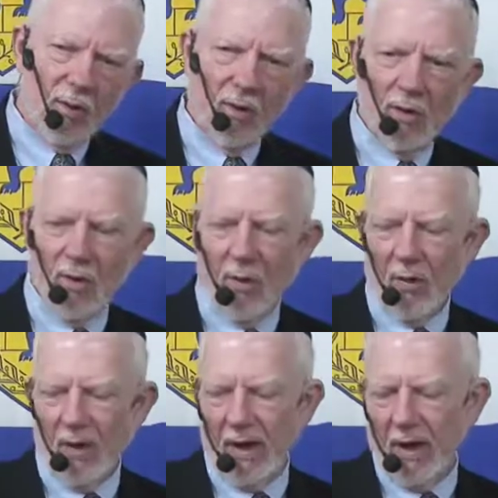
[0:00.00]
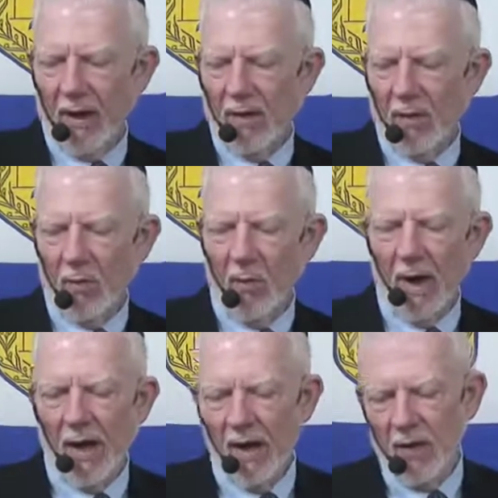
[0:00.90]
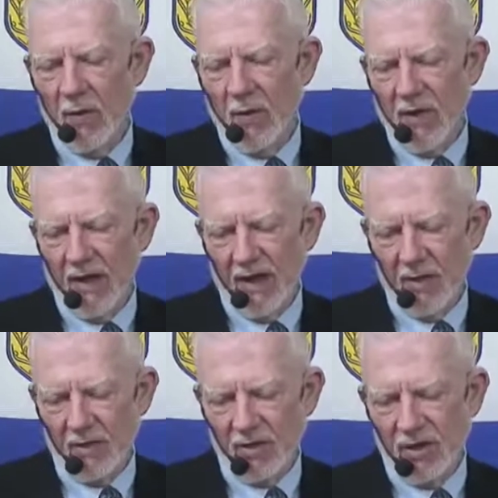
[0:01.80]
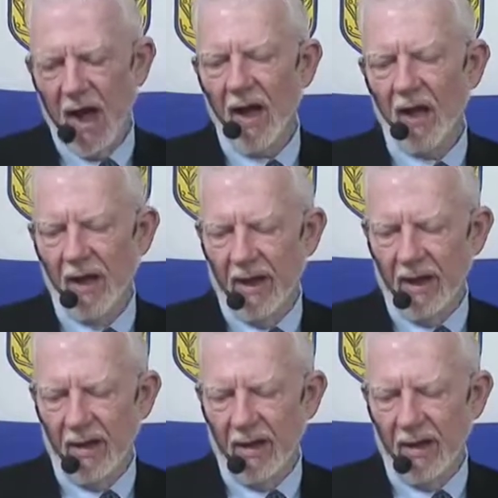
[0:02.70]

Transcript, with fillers: Okay. Why do you think he was not clean?